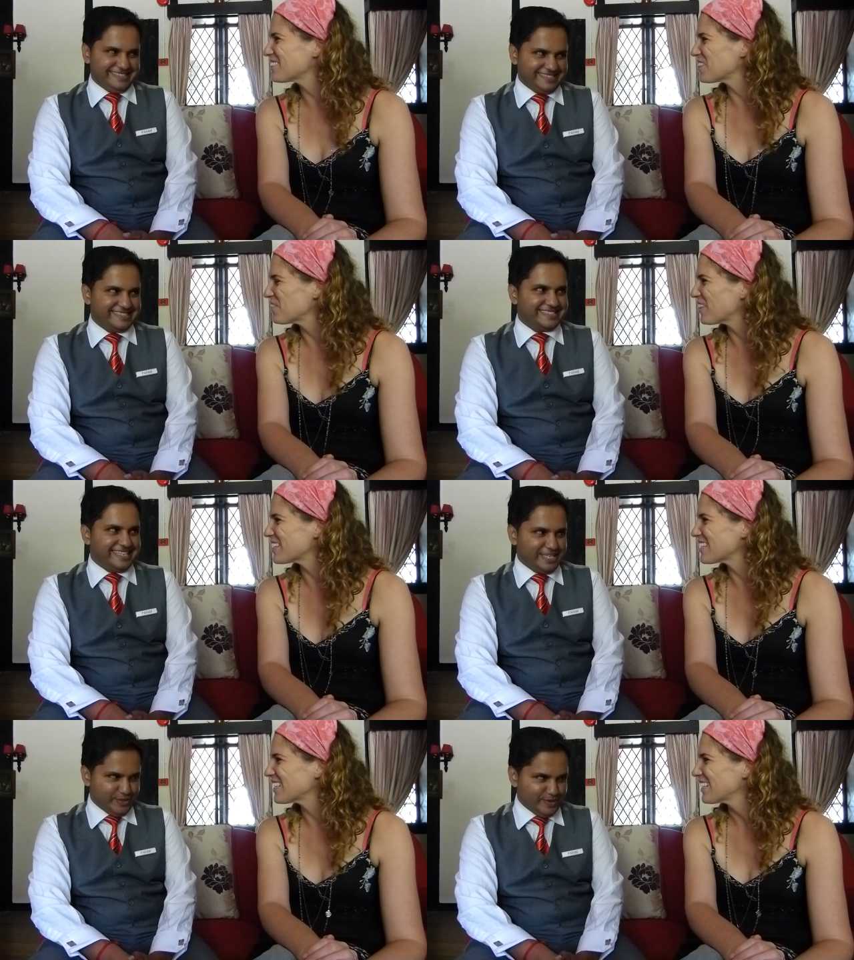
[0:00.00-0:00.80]
Speaker 1: you so much.
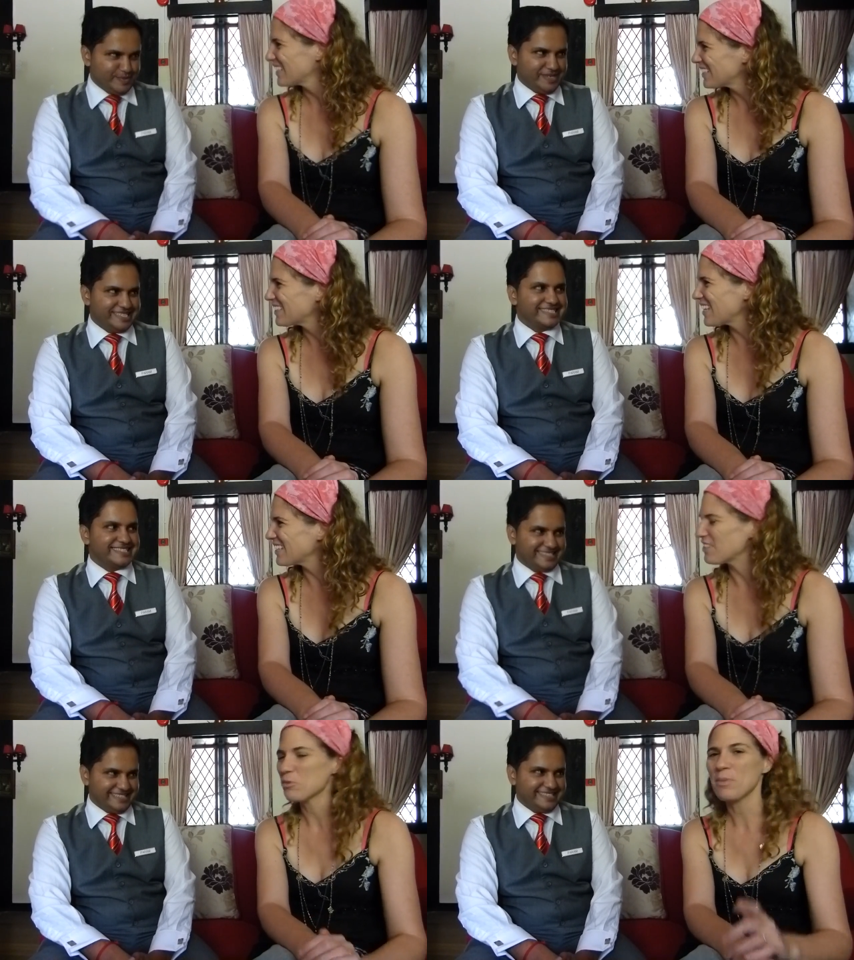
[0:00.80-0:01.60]
Thank you very much.
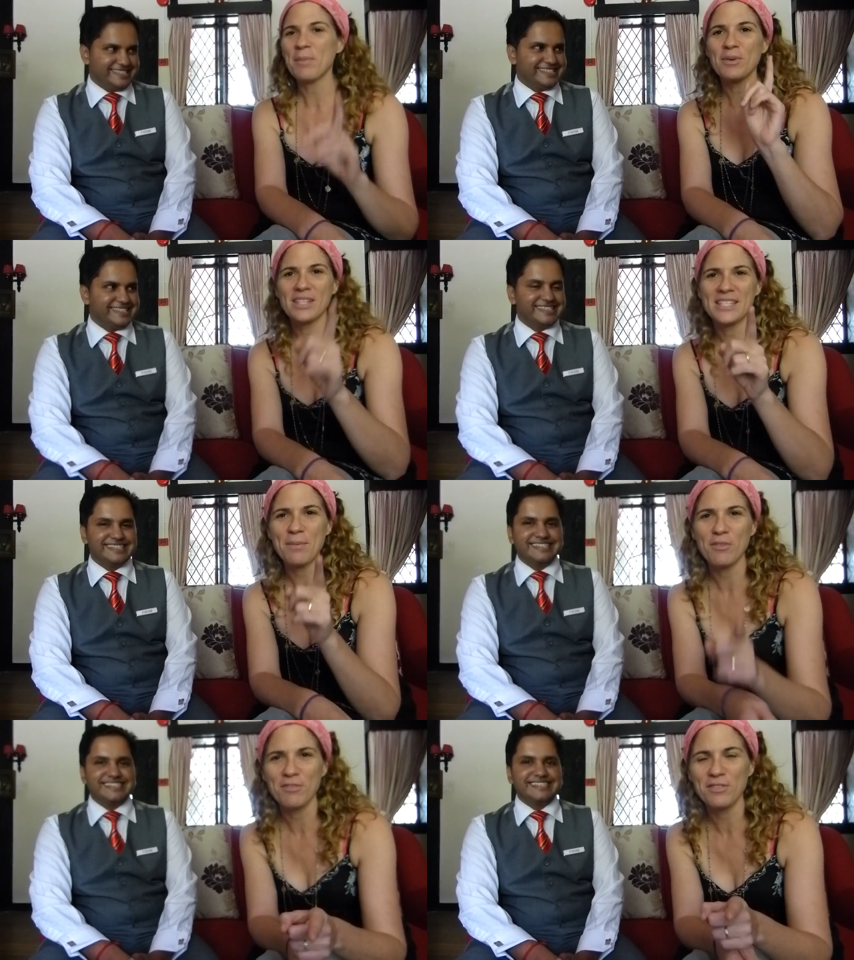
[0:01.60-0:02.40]
Thank you. Remember
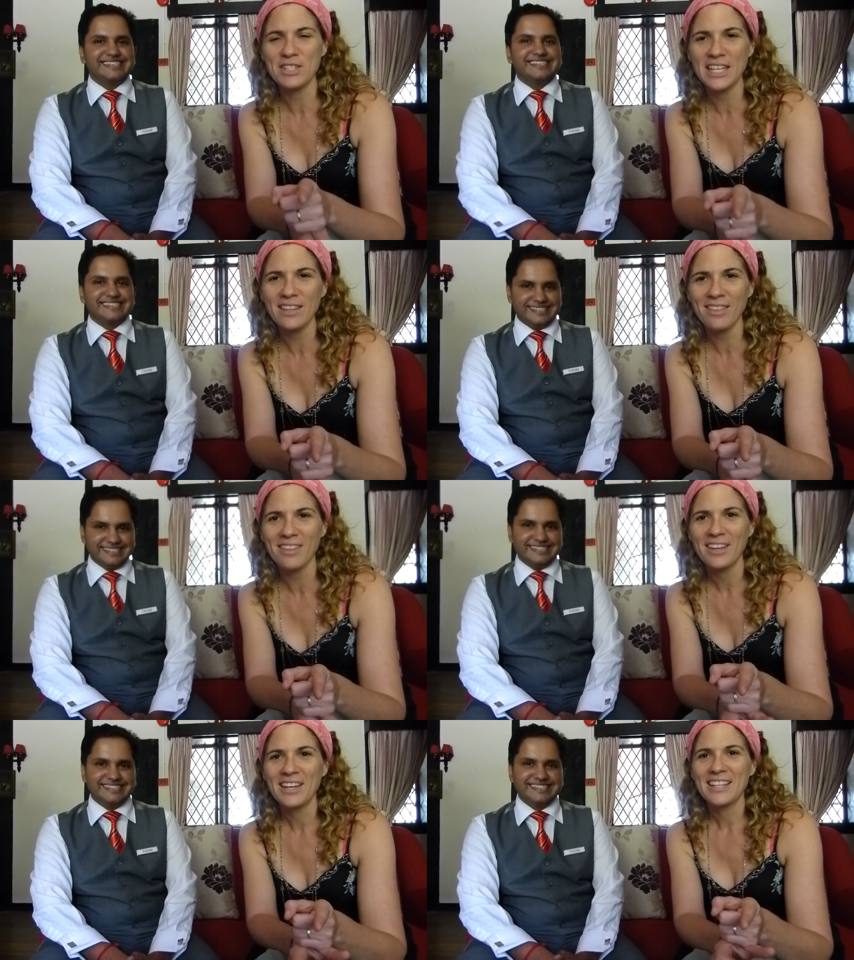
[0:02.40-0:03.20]
December 15th?
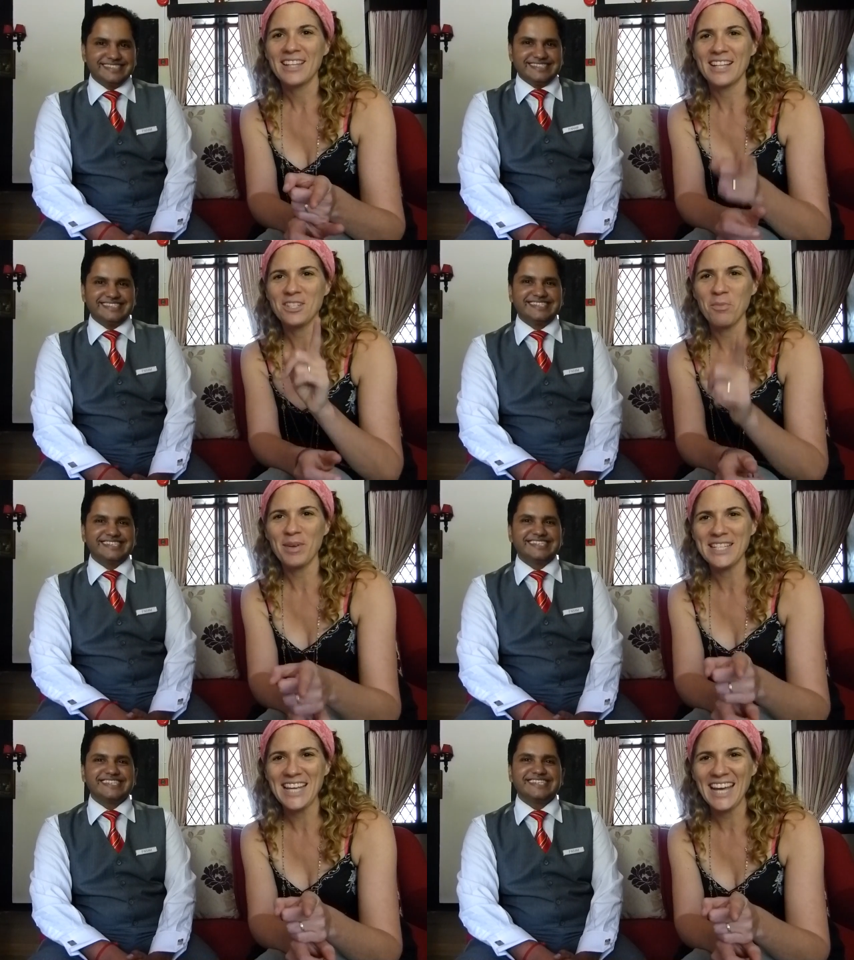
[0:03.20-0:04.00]
That's our
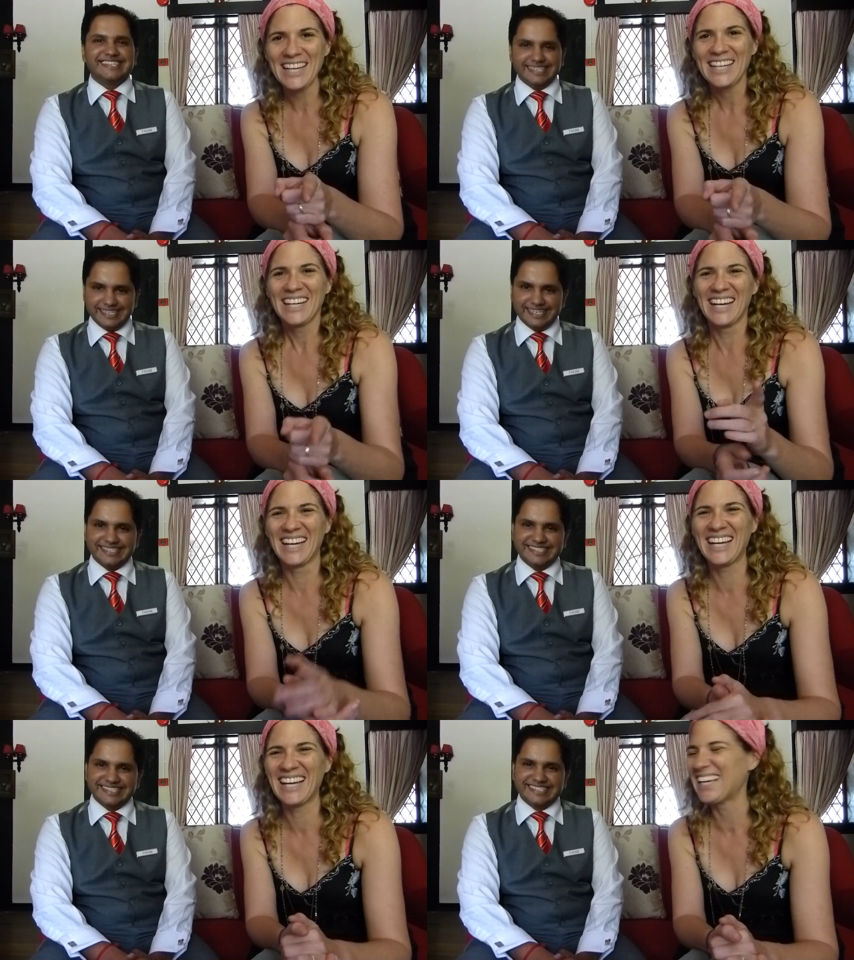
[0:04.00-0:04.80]
big day.
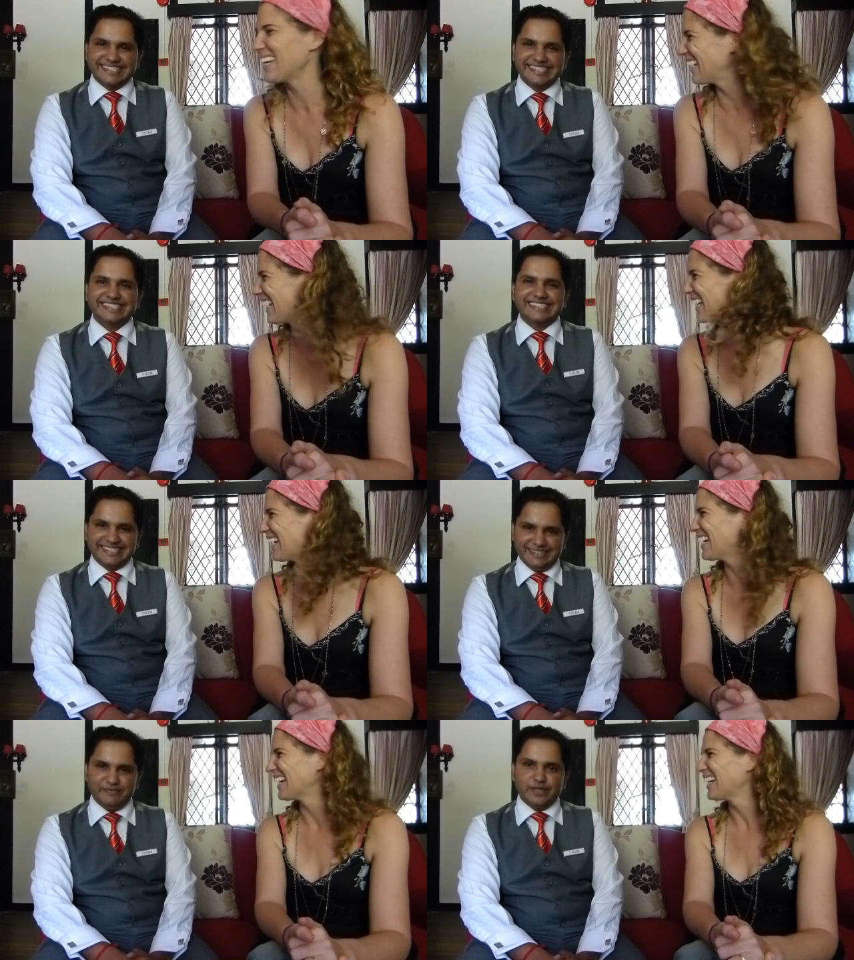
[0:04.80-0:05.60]

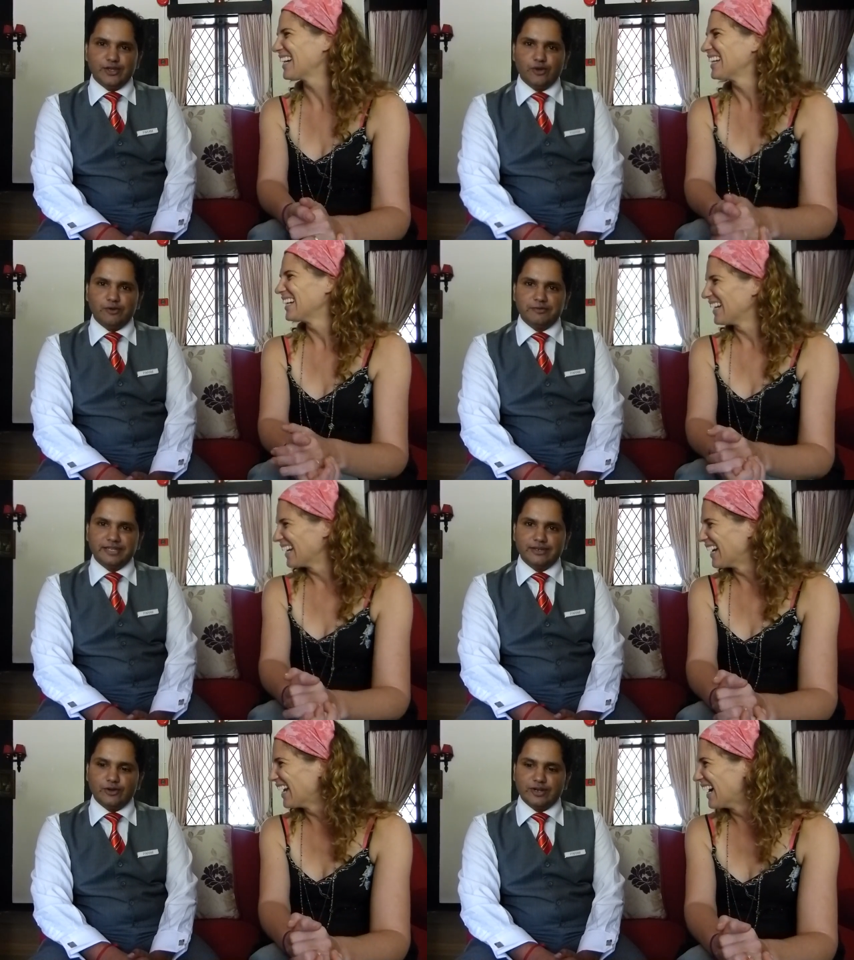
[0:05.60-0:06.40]
yes.
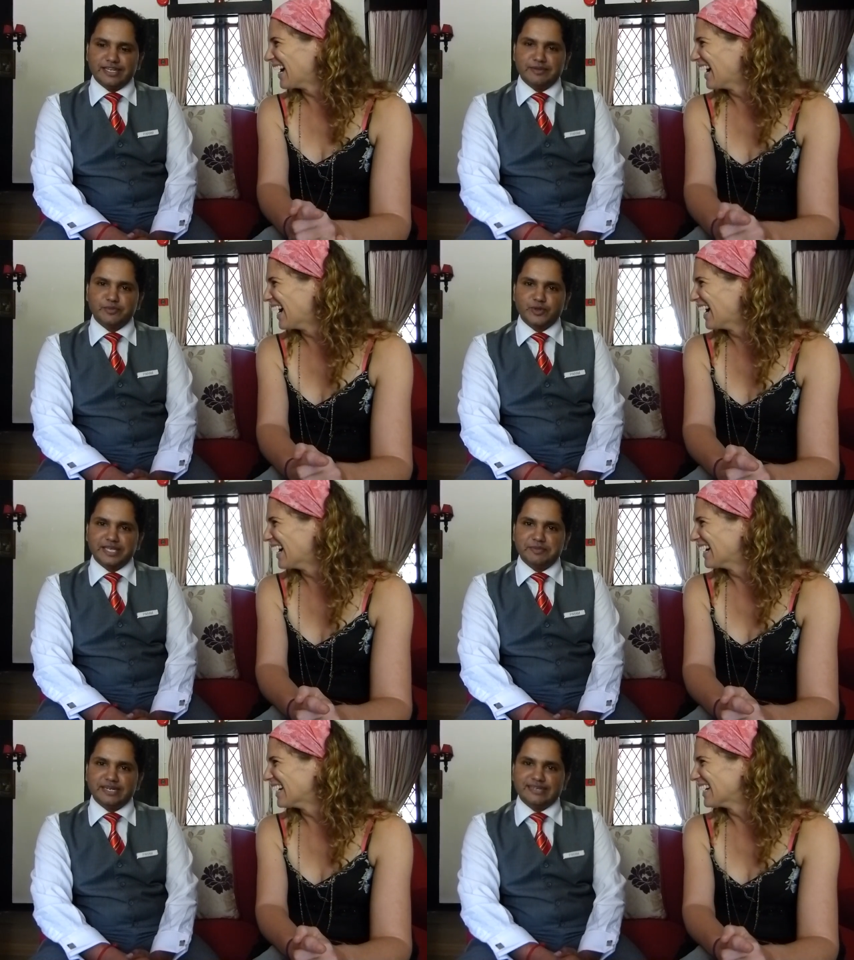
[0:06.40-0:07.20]
Speaker 2: Hopefully, you all come to
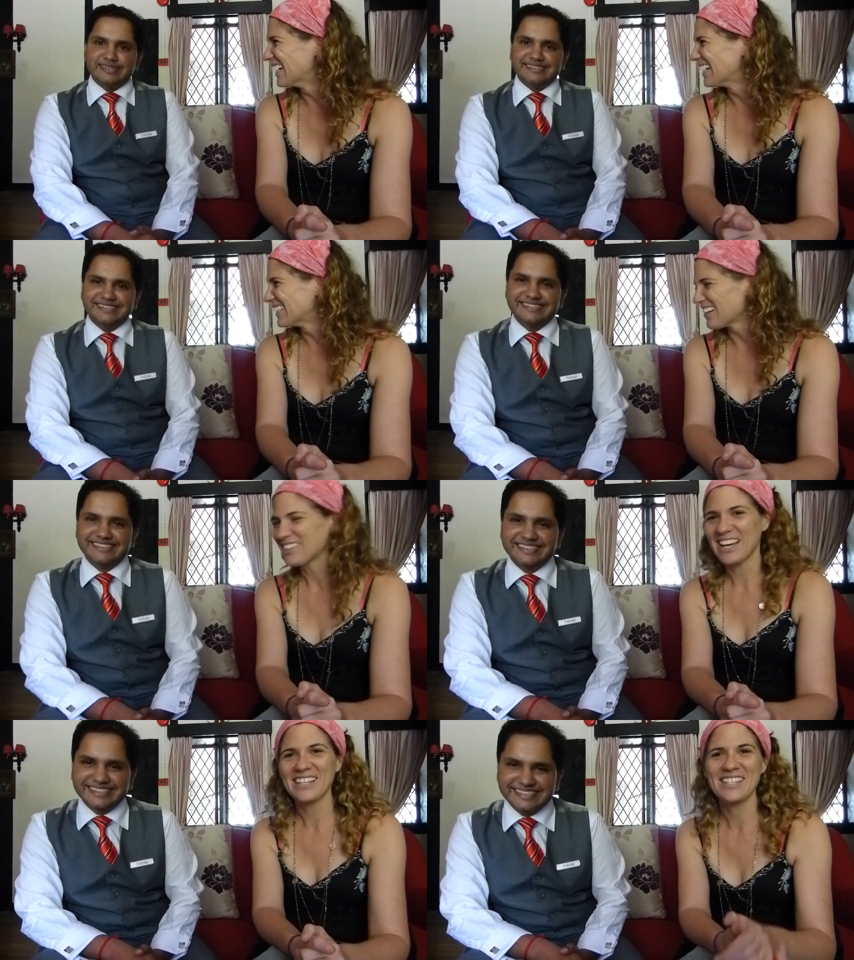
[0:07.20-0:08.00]
Cameron Island. okay,